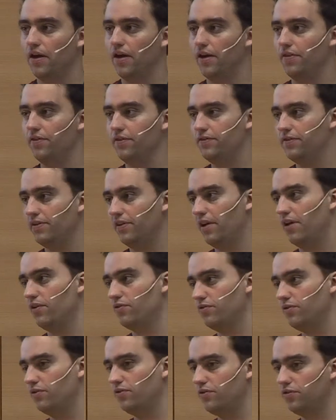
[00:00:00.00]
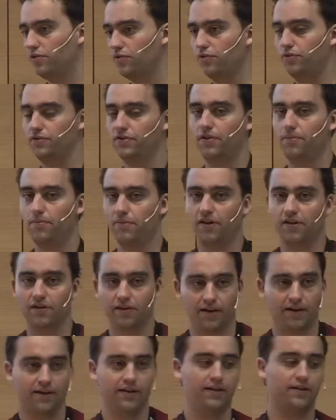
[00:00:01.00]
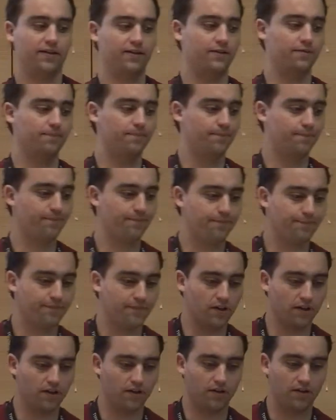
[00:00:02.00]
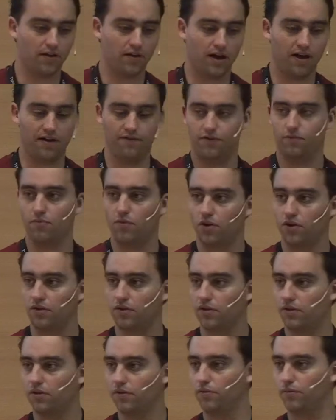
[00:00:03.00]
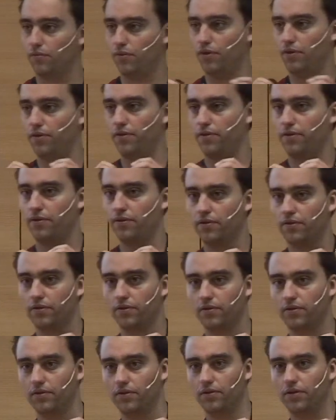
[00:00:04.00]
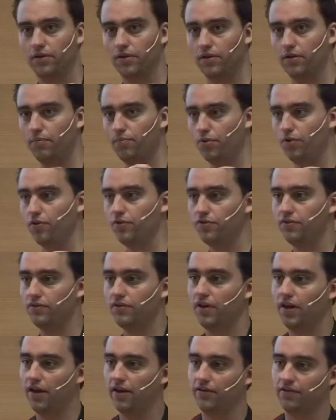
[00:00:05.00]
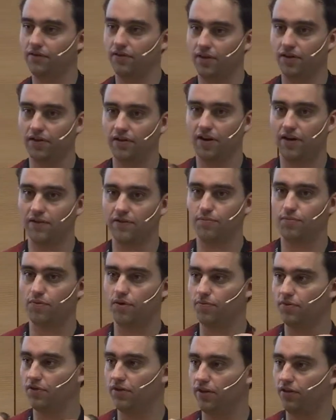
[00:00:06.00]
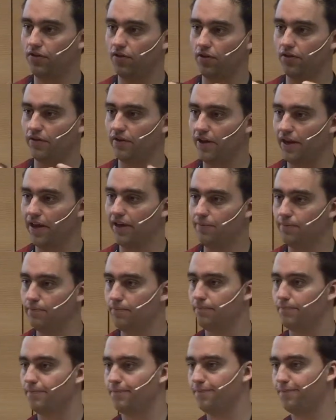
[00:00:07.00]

And this allows you to do something like, I have a model with uh, a person and it has a property called name.